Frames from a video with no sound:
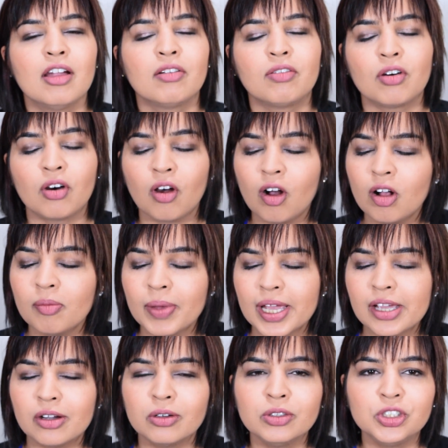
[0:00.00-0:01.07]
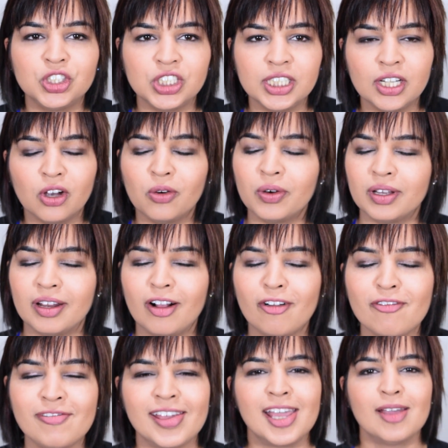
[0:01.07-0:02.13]
For all my OG ONL
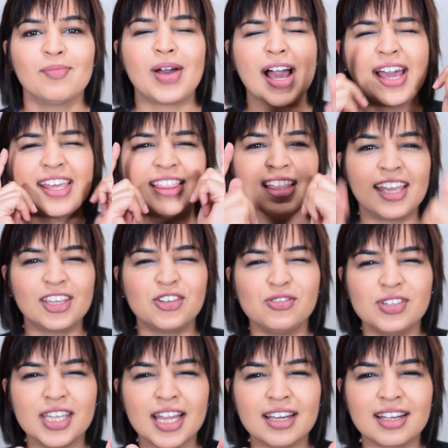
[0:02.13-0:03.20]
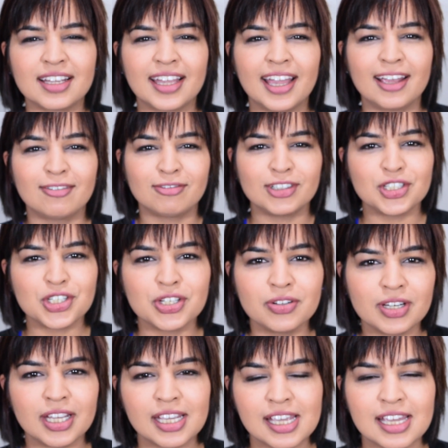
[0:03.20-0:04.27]
fam, I thank you yet again for
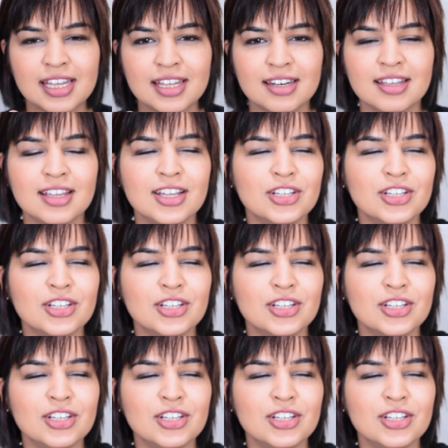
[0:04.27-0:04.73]
tuning in